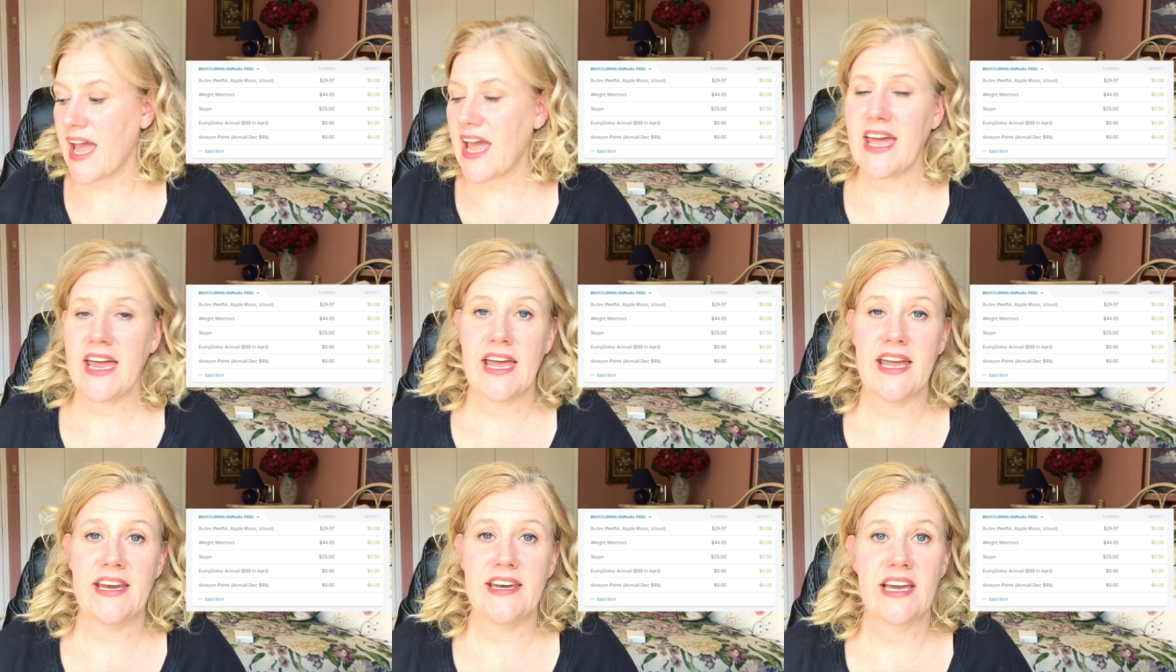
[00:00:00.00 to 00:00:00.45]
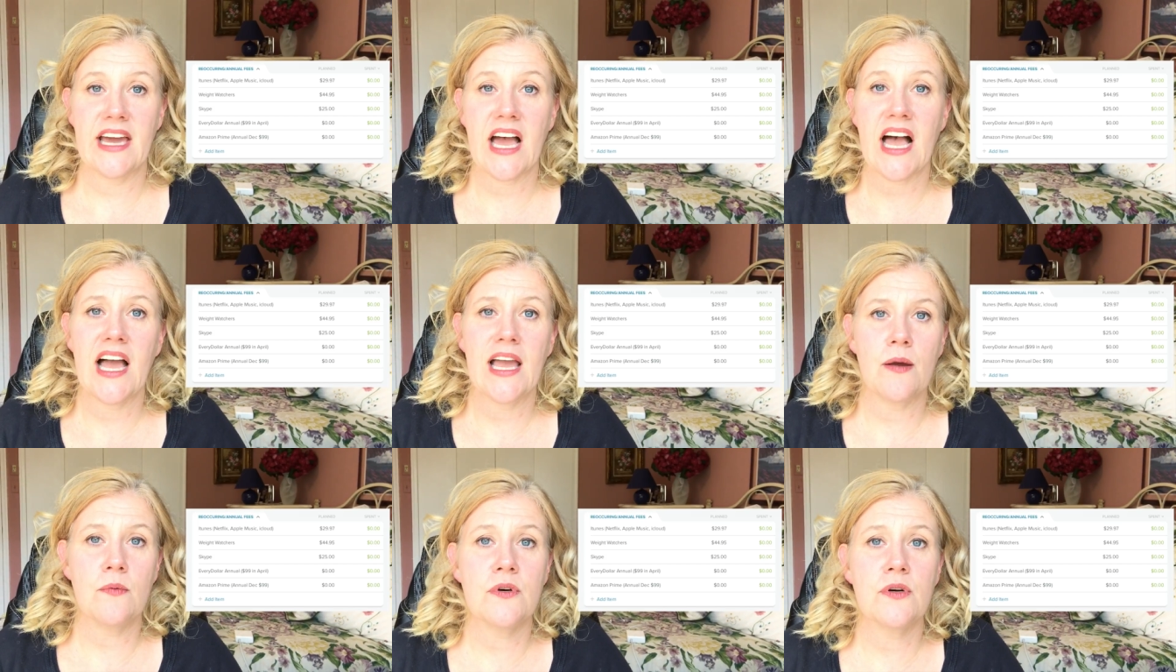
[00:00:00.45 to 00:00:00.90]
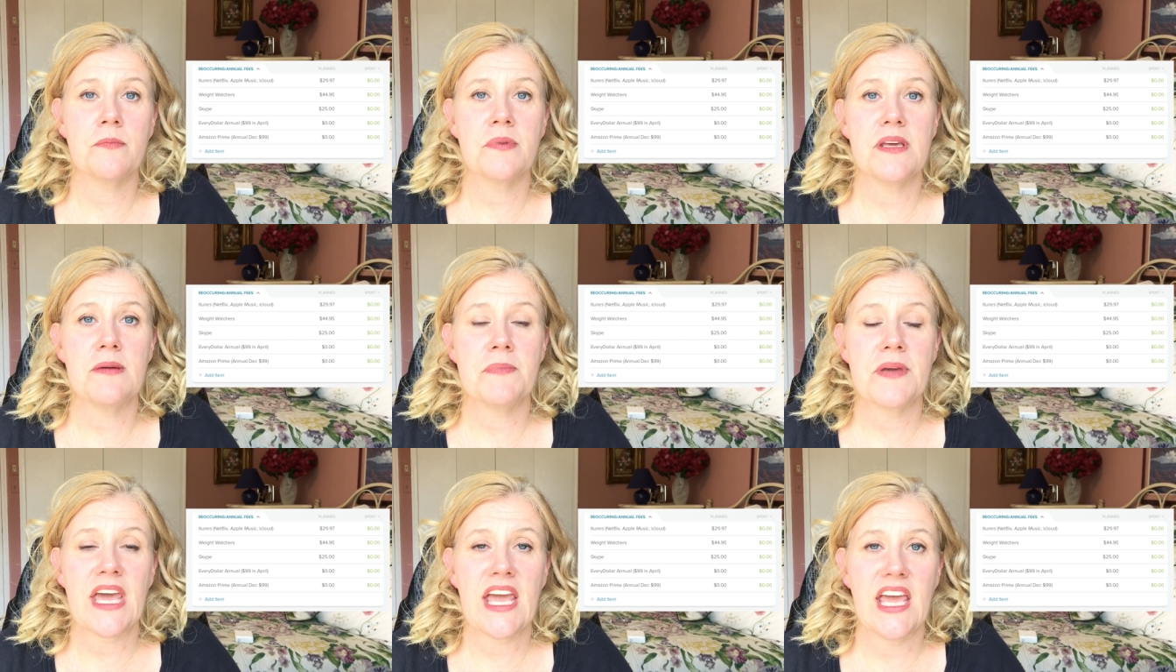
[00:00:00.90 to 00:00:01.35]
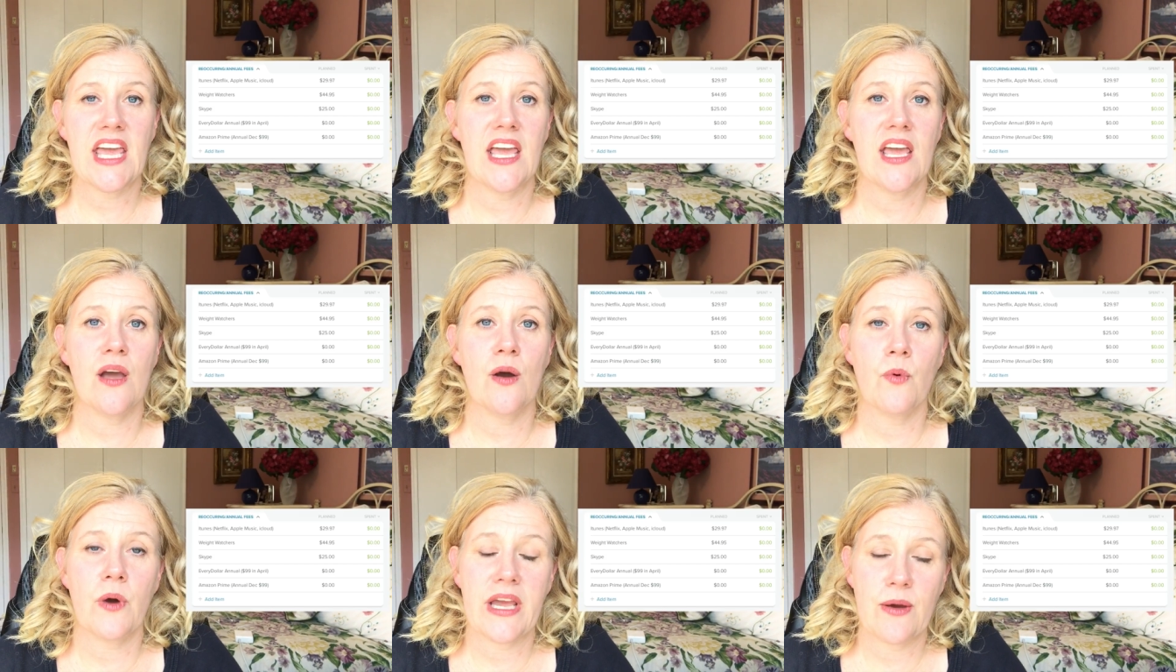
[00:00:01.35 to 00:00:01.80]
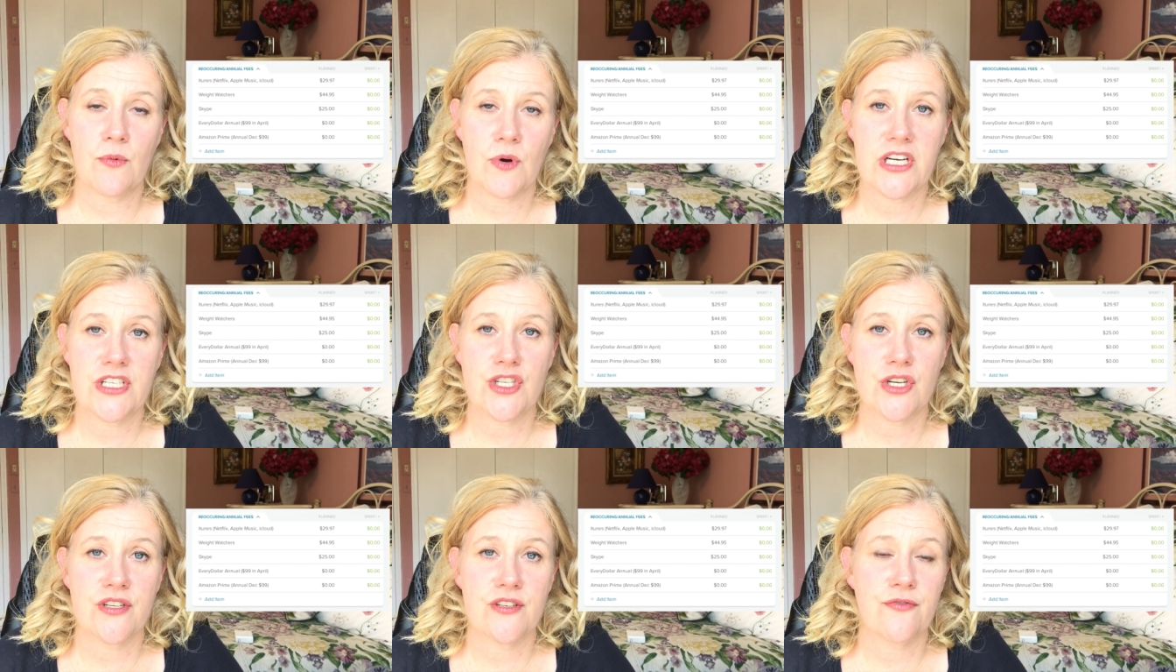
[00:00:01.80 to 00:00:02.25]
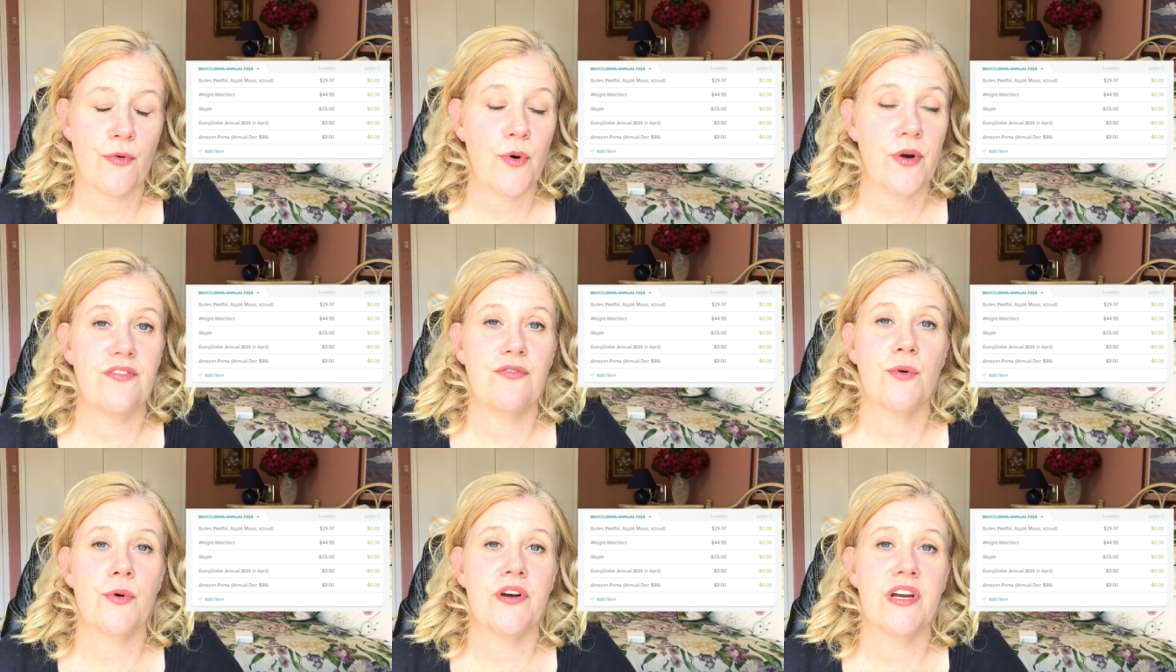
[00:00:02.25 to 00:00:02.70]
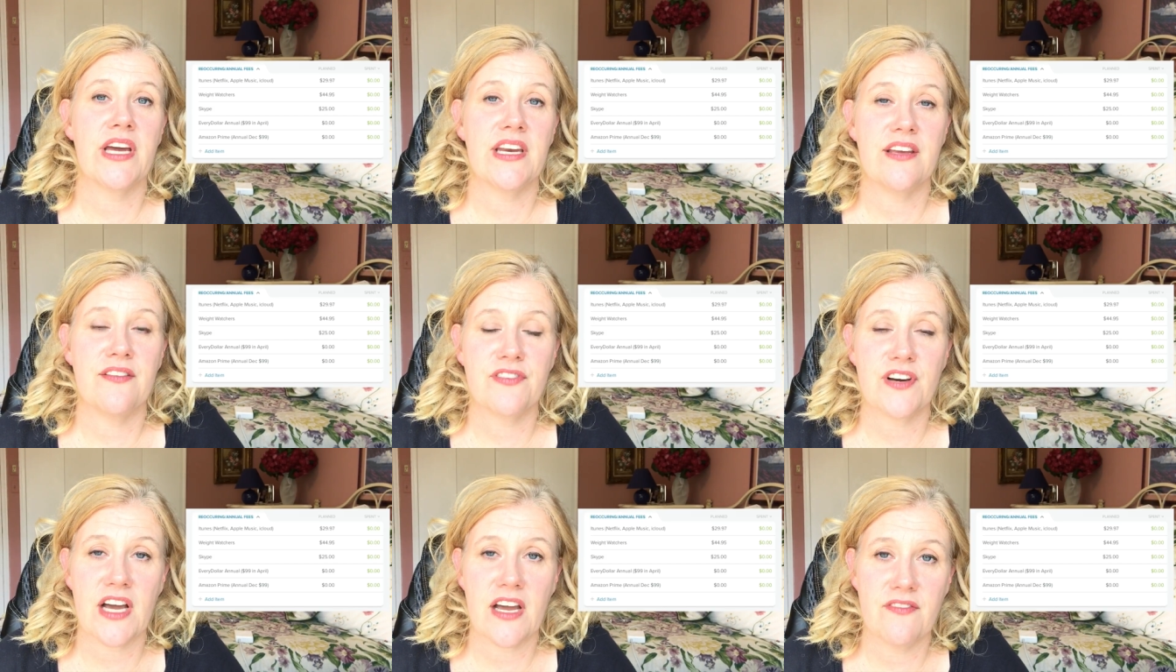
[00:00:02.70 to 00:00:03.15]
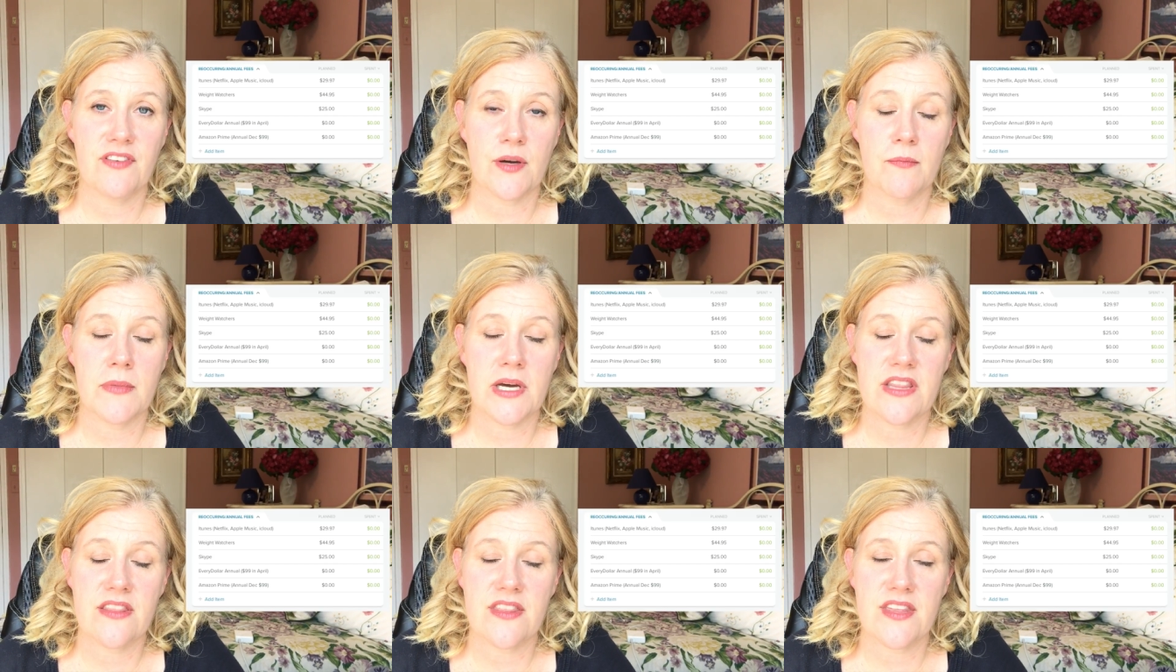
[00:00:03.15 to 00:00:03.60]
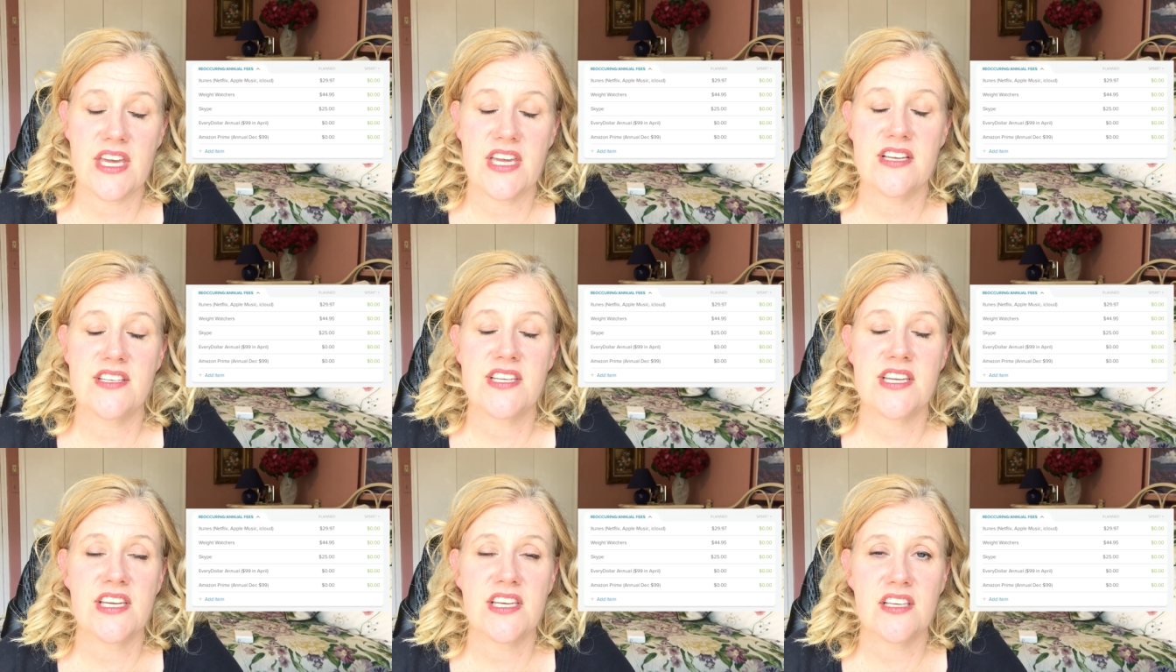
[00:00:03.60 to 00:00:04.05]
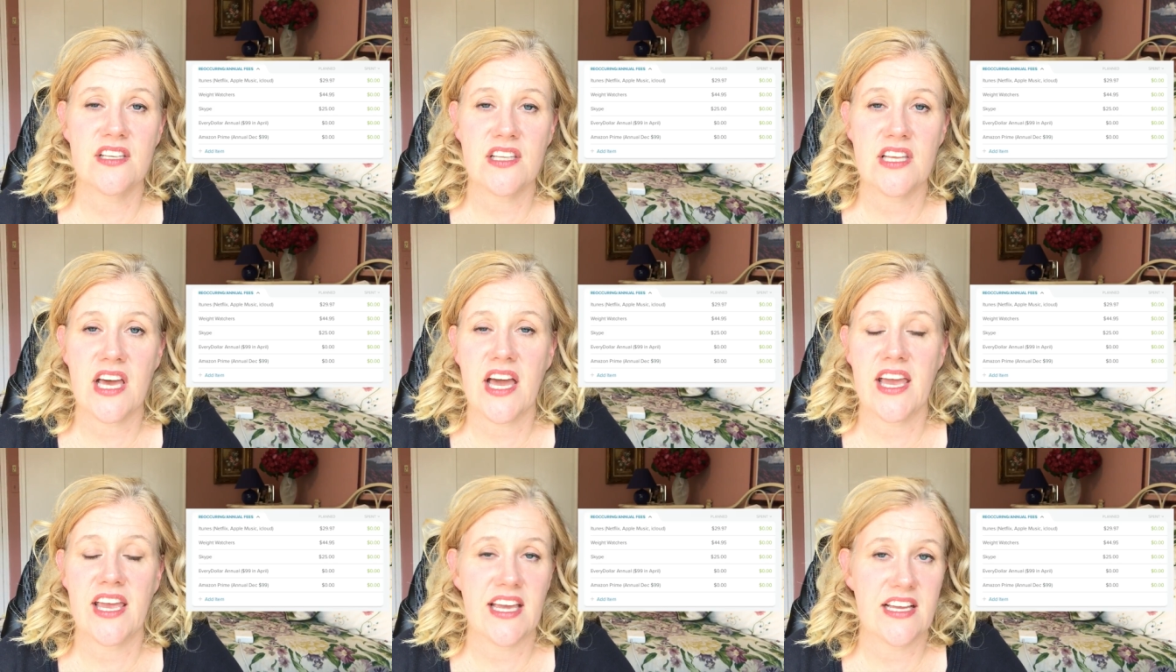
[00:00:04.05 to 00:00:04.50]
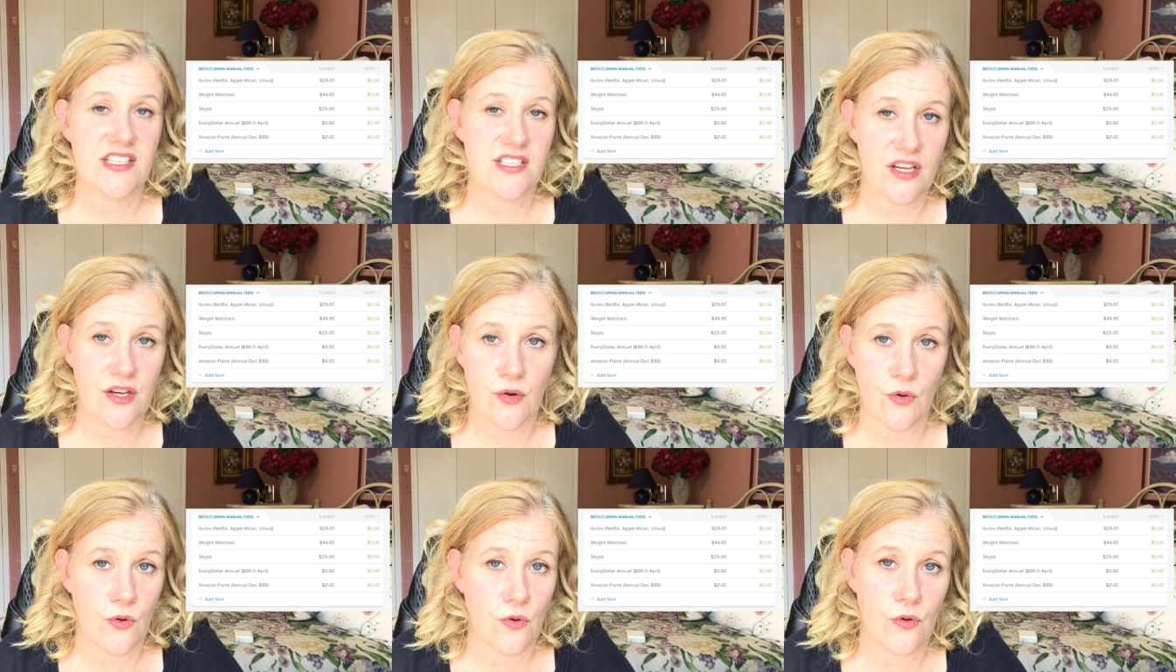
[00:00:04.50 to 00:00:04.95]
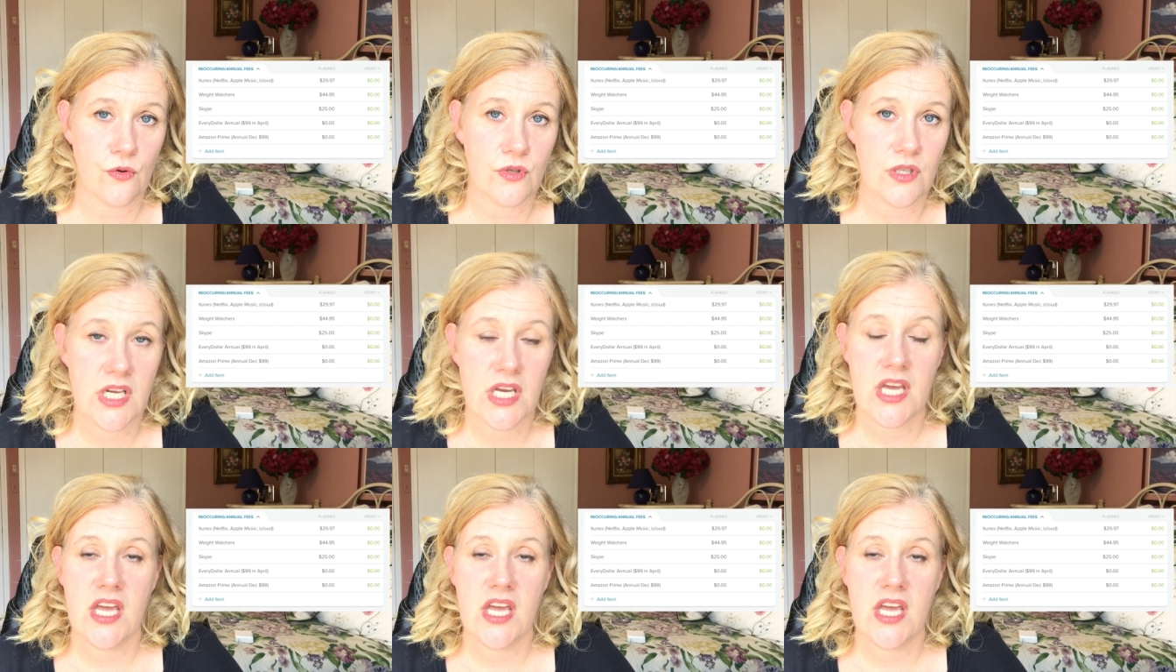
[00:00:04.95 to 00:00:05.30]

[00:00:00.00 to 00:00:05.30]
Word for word: And I will be paying Weight Watchers forty-four ninety-five a month until I get to goal.